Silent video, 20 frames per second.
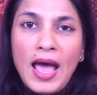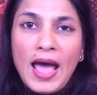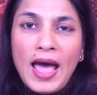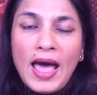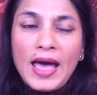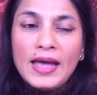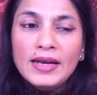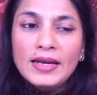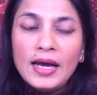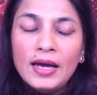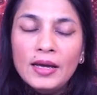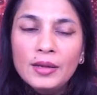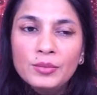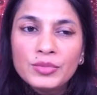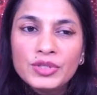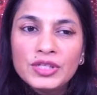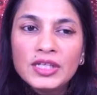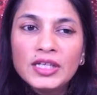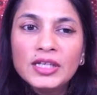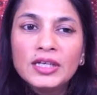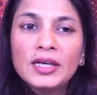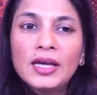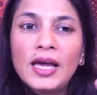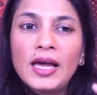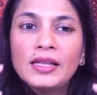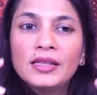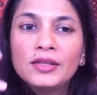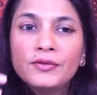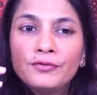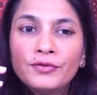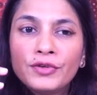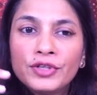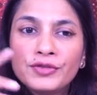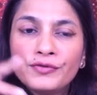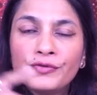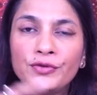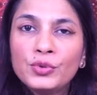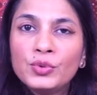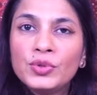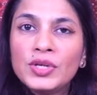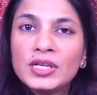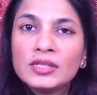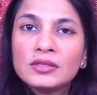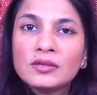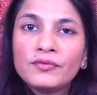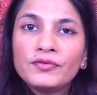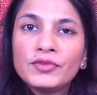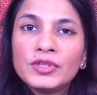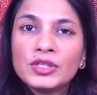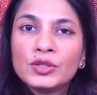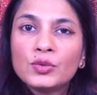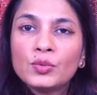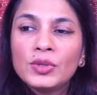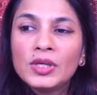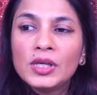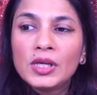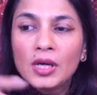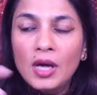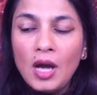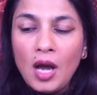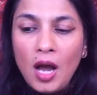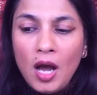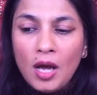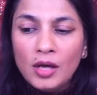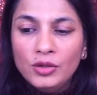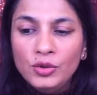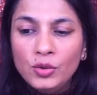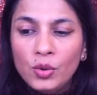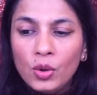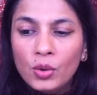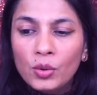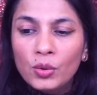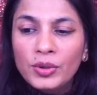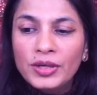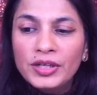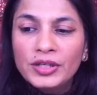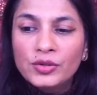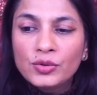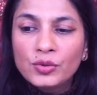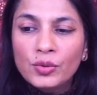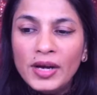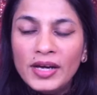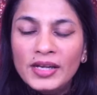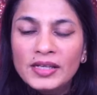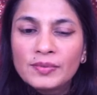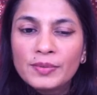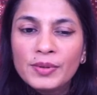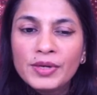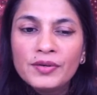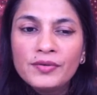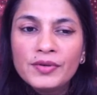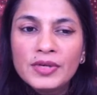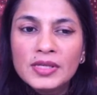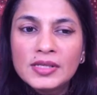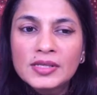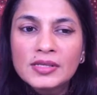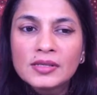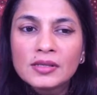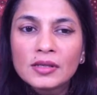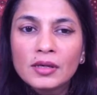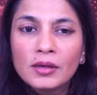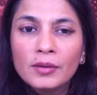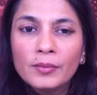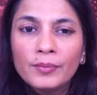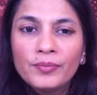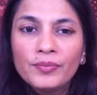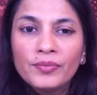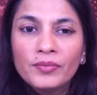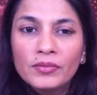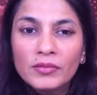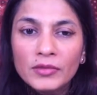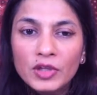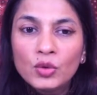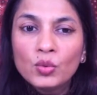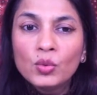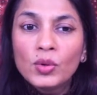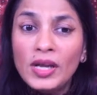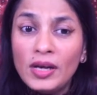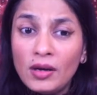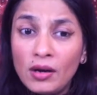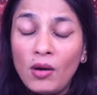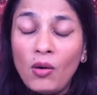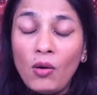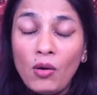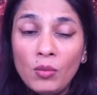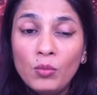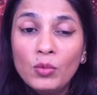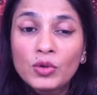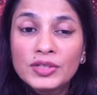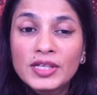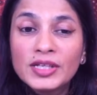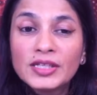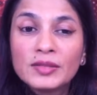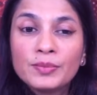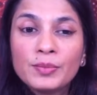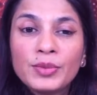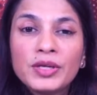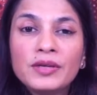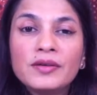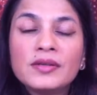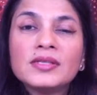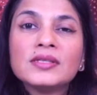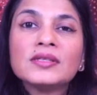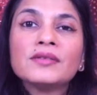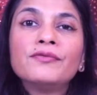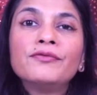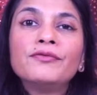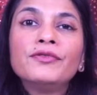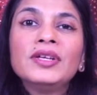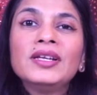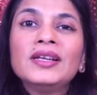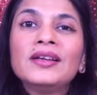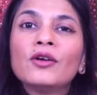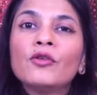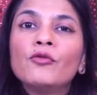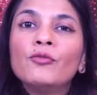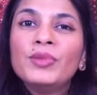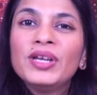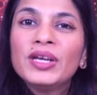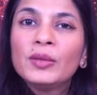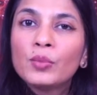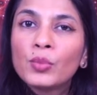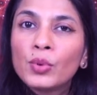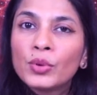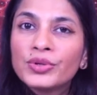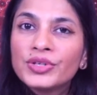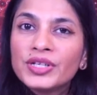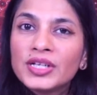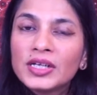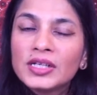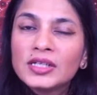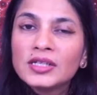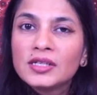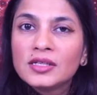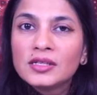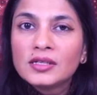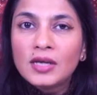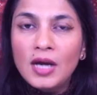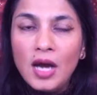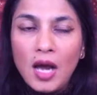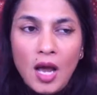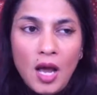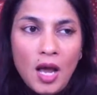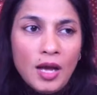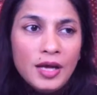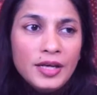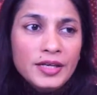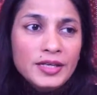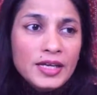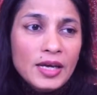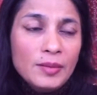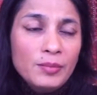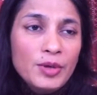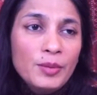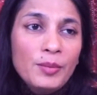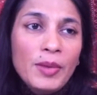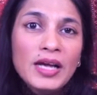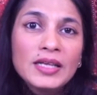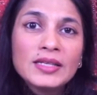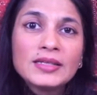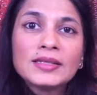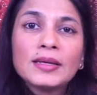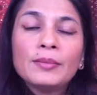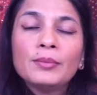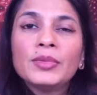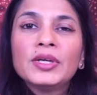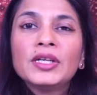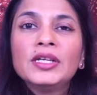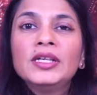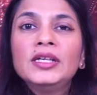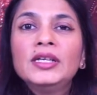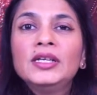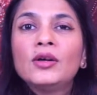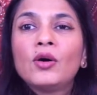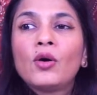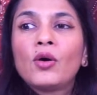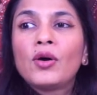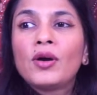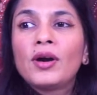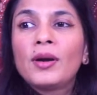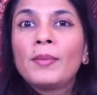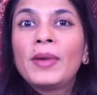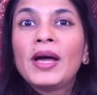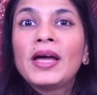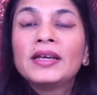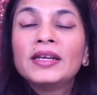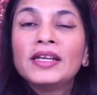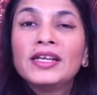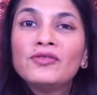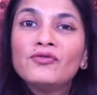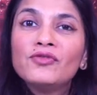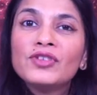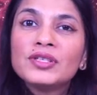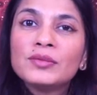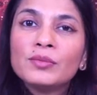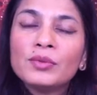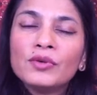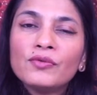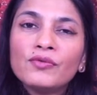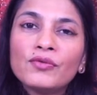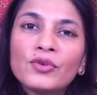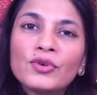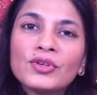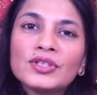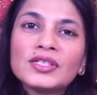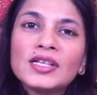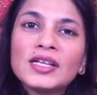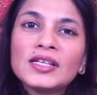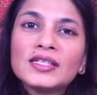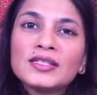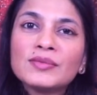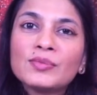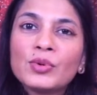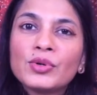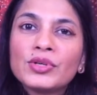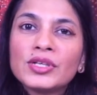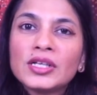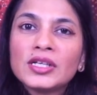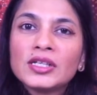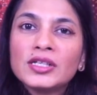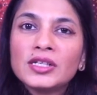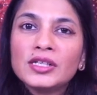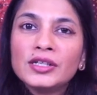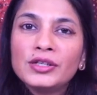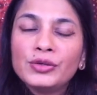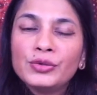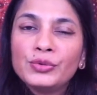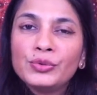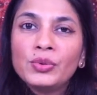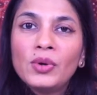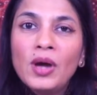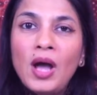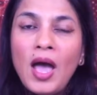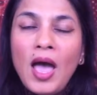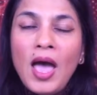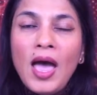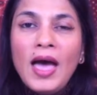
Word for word: And I am seeing in the first few days of this week, you are going to experience, um, you can almost experience the feeling of being protected it can be by somebody or by an invisible force that is protecting you.